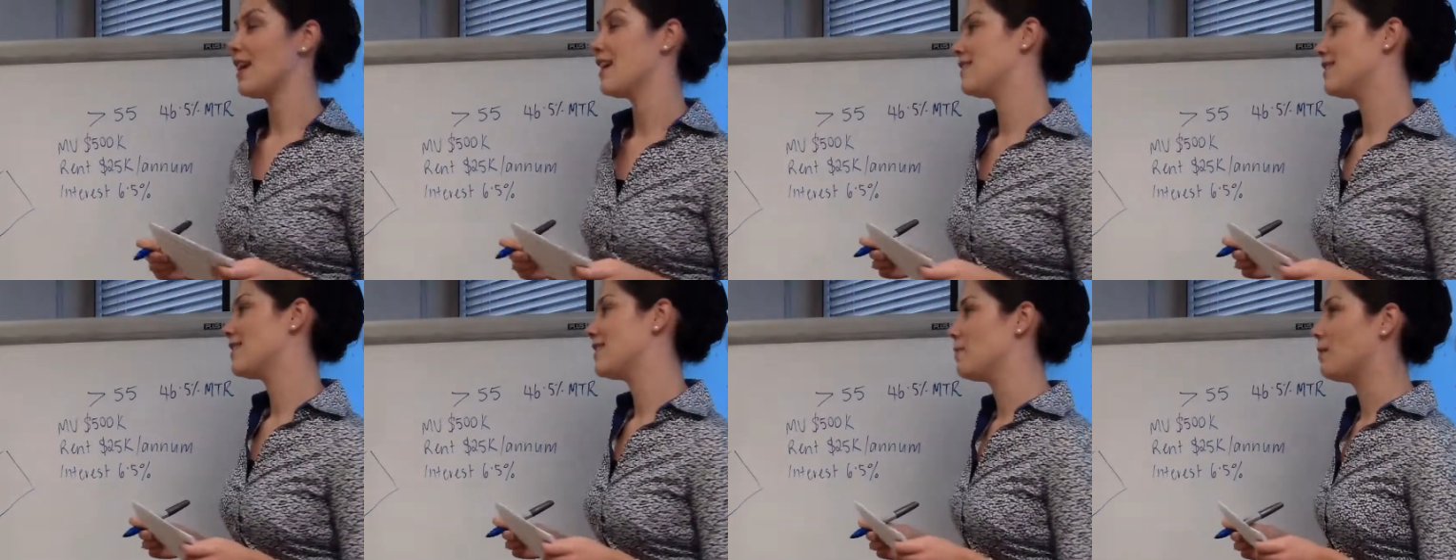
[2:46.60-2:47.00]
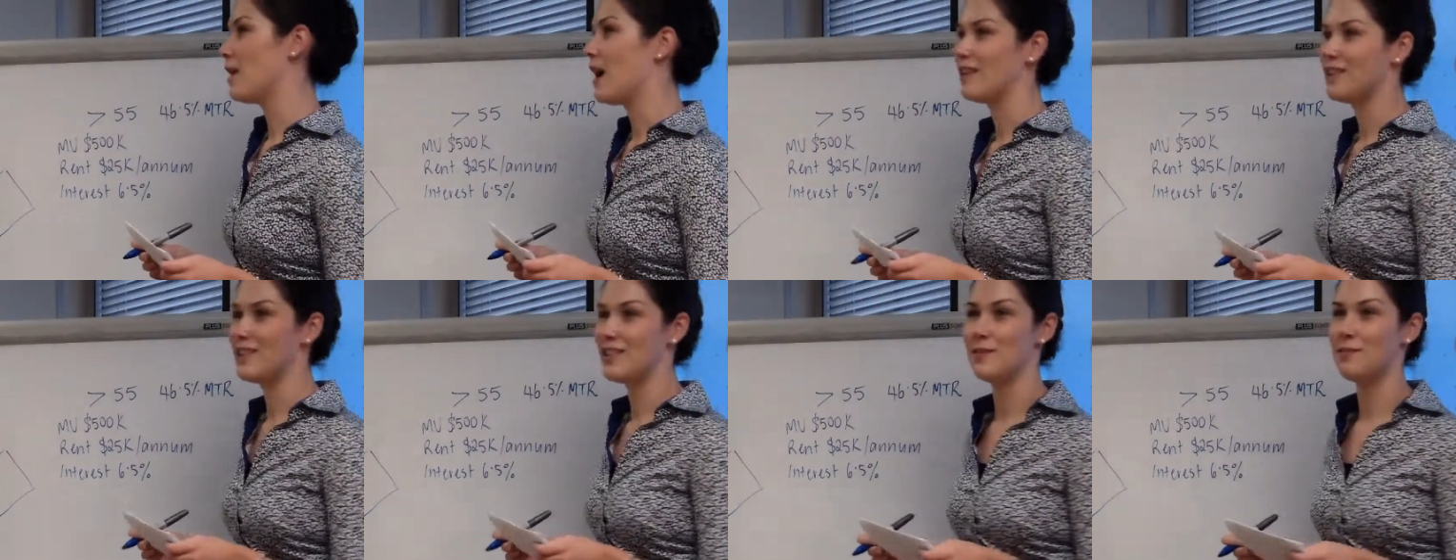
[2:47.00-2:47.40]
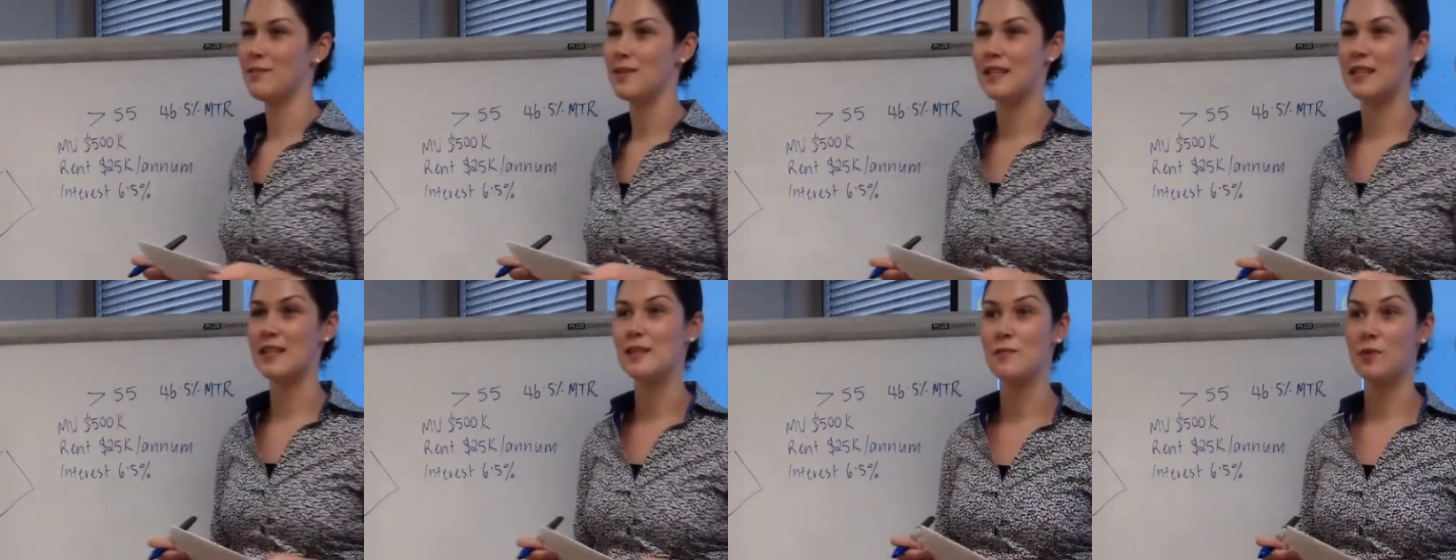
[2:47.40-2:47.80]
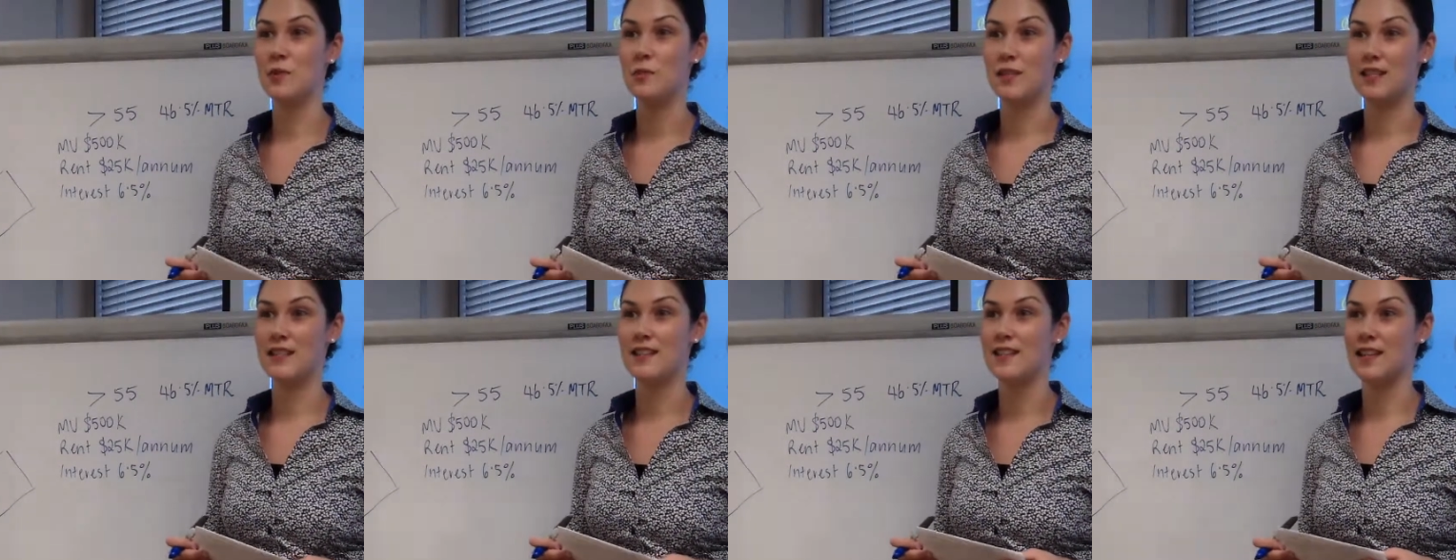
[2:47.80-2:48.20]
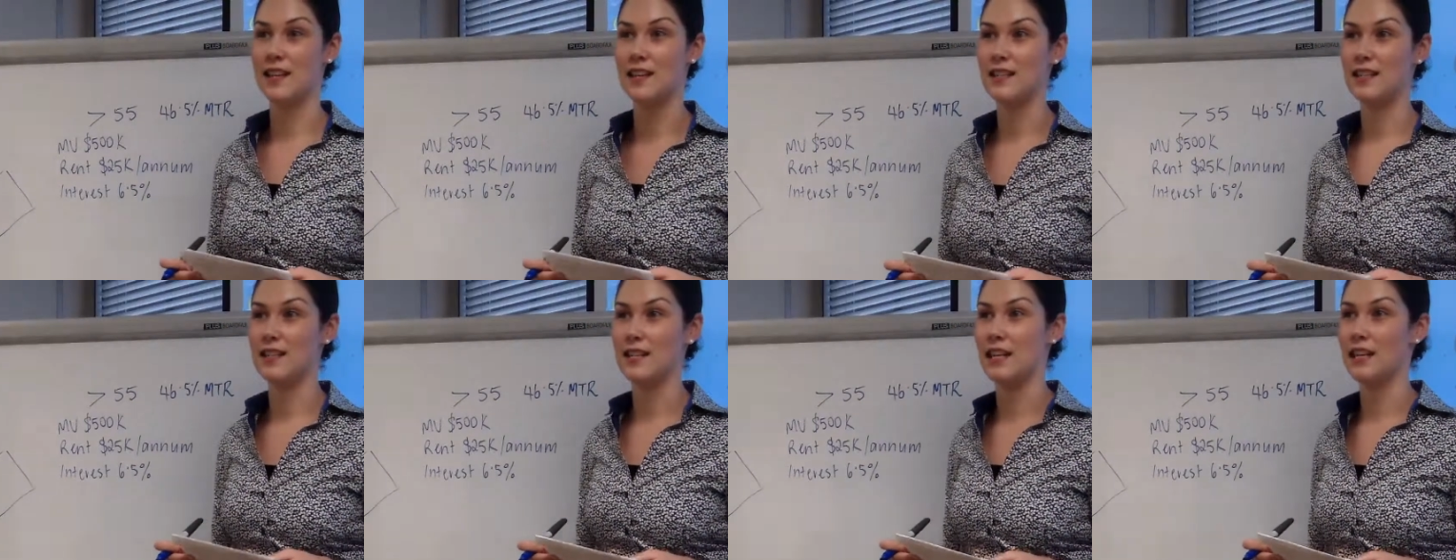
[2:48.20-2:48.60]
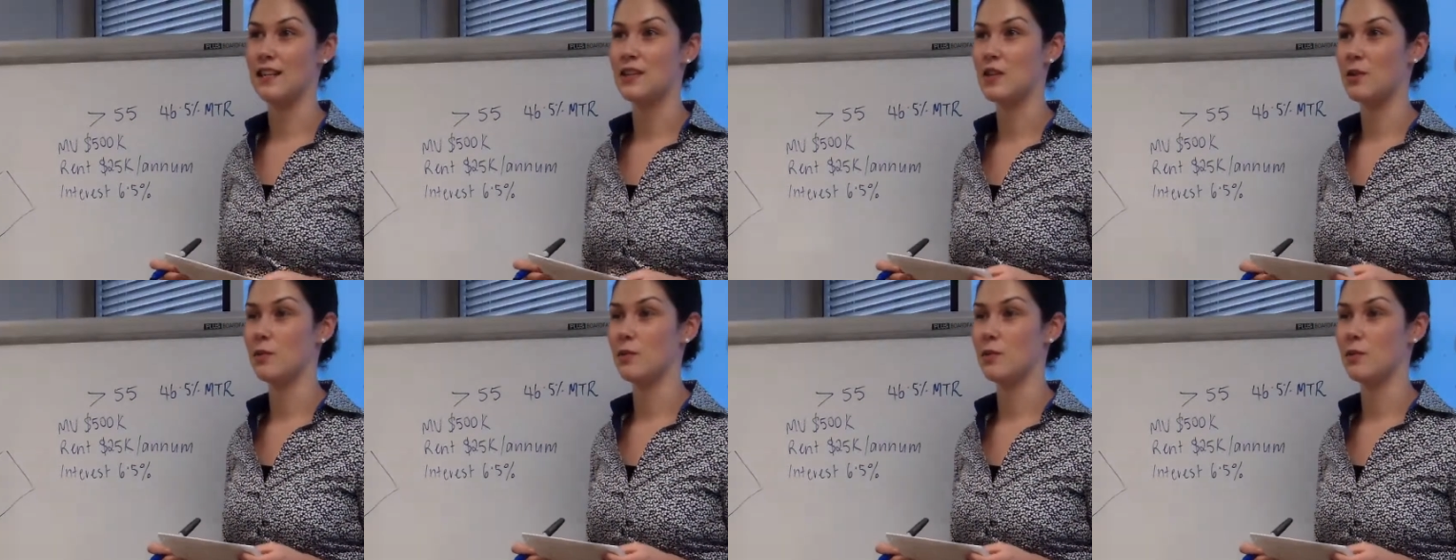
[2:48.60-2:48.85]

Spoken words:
Yes, the partnership is a small business entity,